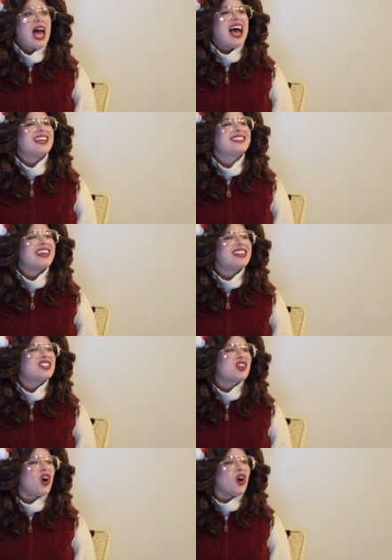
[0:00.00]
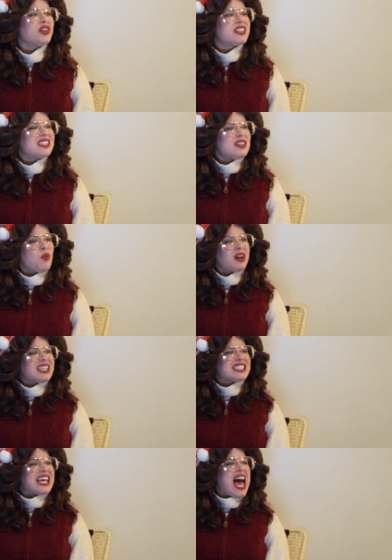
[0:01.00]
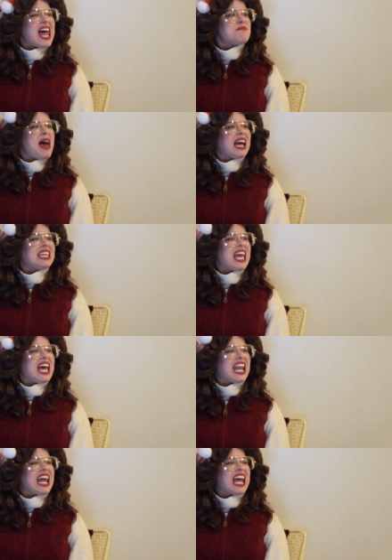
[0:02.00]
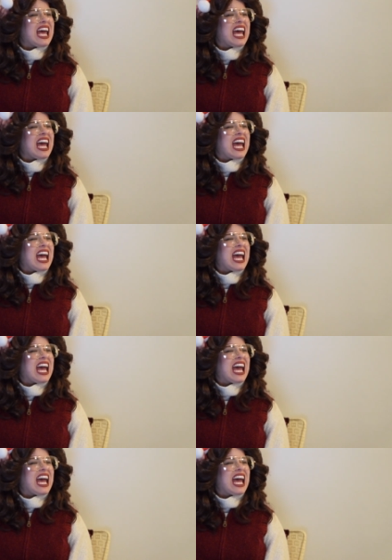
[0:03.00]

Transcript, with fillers: Has Santa called? Does he want his hat back yet?